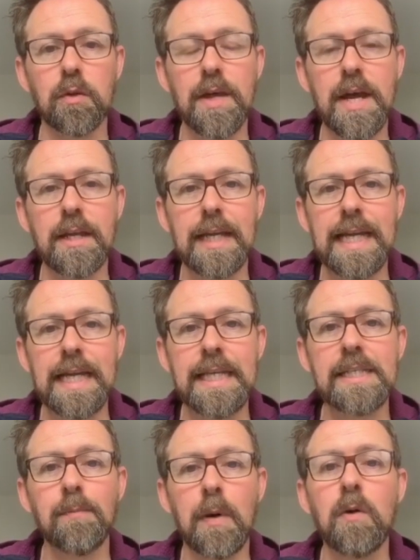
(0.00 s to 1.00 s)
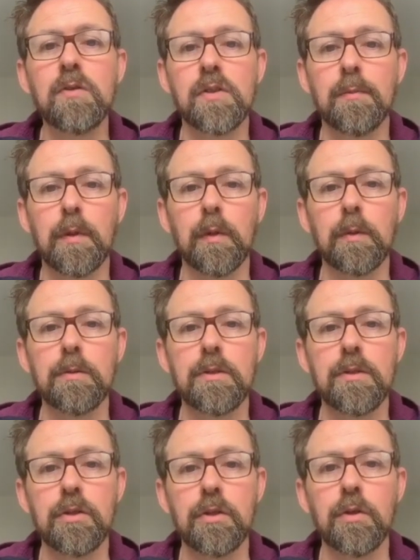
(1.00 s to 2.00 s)
then it is possible
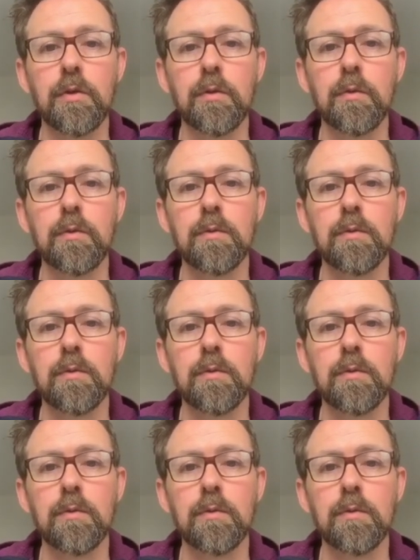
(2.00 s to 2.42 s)
to